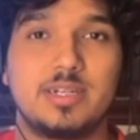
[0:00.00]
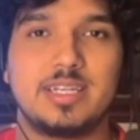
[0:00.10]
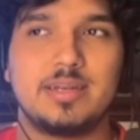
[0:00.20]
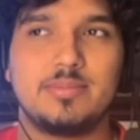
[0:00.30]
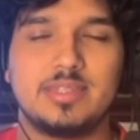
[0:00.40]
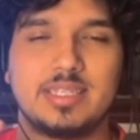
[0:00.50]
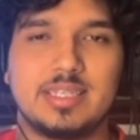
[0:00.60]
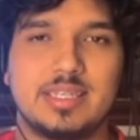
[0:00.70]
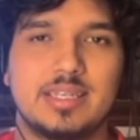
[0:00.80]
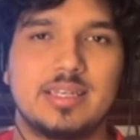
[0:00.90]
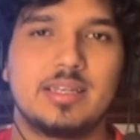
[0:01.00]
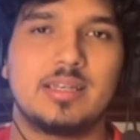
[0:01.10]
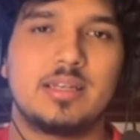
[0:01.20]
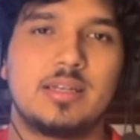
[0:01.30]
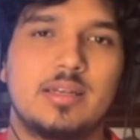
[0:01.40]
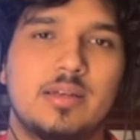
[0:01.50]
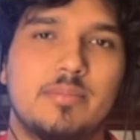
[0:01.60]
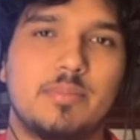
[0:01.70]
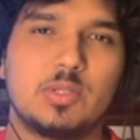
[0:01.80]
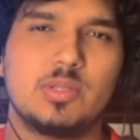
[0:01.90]
winning him the
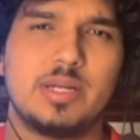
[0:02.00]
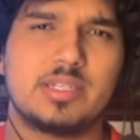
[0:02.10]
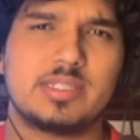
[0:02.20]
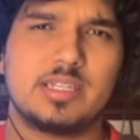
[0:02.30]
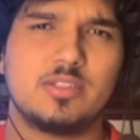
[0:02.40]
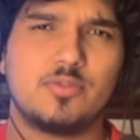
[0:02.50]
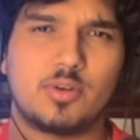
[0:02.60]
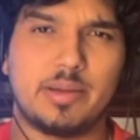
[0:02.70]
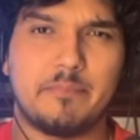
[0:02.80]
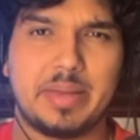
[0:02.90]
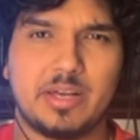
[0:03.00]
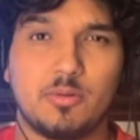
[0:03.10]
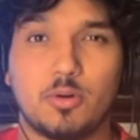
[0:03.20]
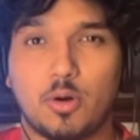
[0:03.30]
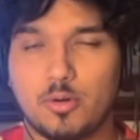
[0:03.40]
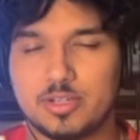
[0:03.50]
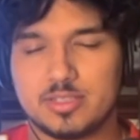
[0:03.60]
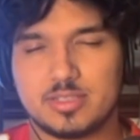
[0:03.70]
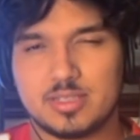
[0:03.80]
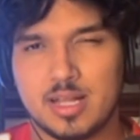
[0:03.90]
most amount of sales for a male
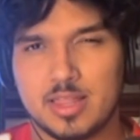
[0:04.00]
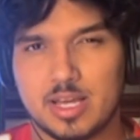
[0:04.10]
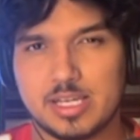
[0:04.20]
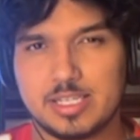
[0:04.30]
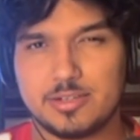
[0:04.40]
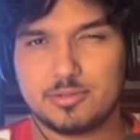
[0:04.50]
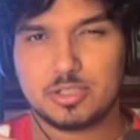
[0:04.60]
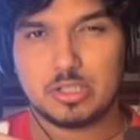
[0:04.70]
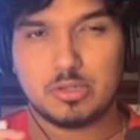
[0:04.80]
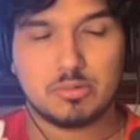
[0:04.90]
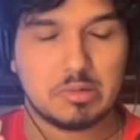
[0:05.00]
artist that year. So